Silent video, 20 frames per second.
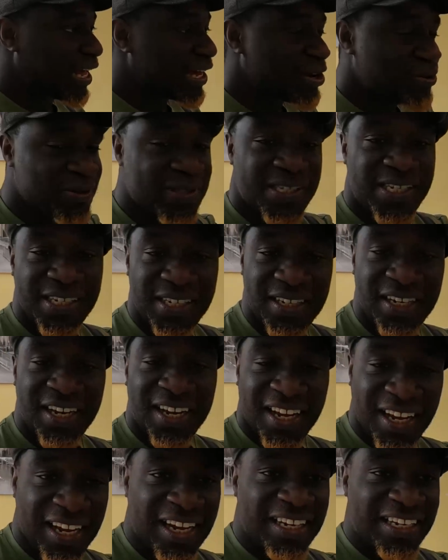like what's it?
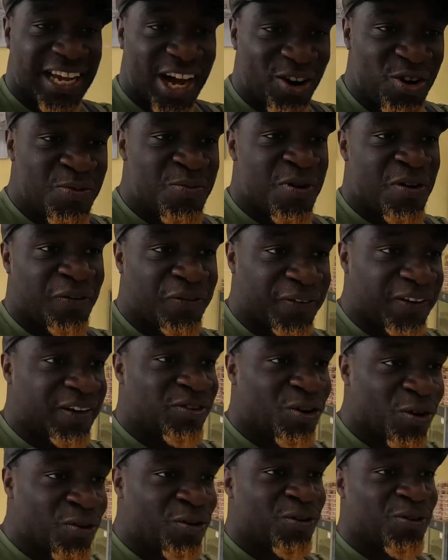The room of
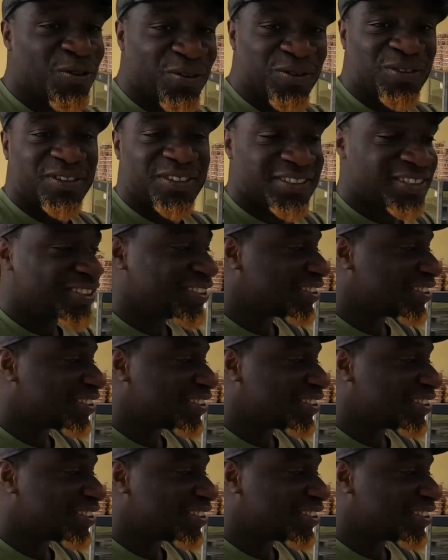DOKUNO.